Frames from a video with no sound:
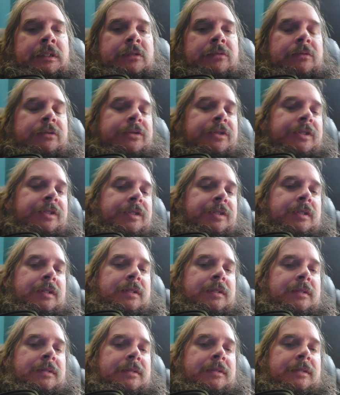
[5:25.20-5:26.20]
we'll just
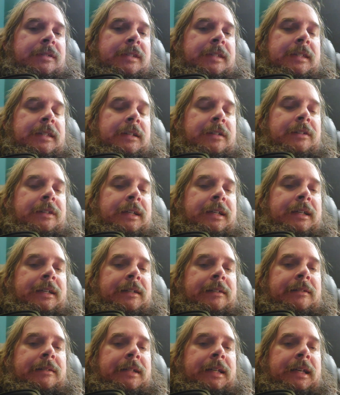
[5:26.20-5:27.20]
see how
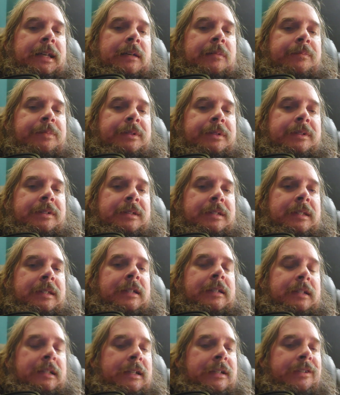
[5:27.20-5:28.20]
that happens. And
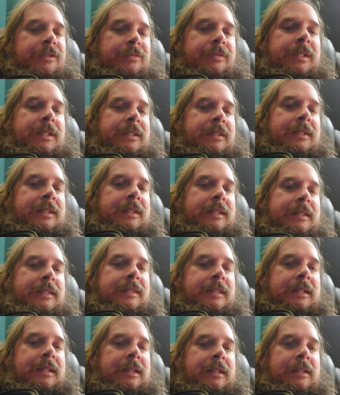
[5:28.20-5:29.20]
then next week, like I
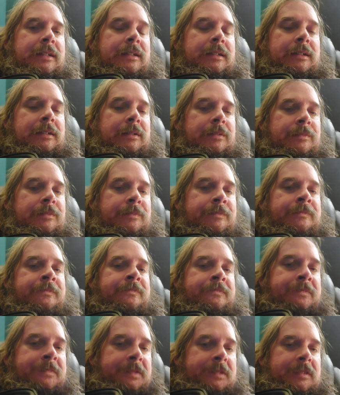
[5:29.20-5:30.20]
said, I'll
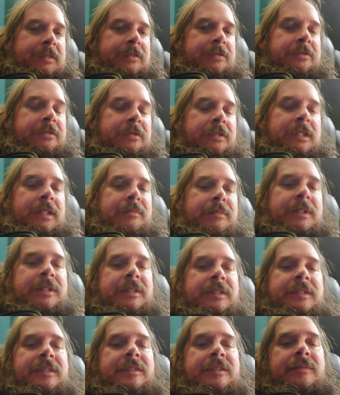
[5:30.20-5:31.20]
throw it at my
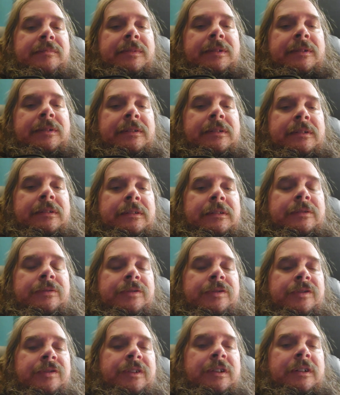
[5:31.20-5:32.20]
system a little
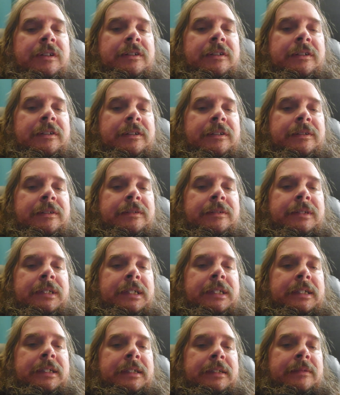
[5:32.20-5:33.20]
stronger,
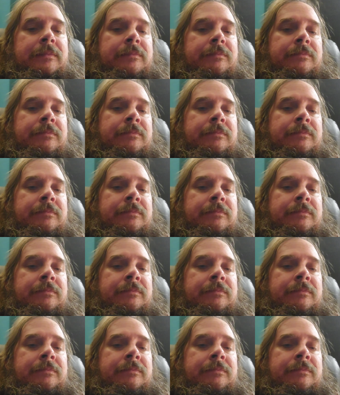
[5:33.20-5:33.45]
and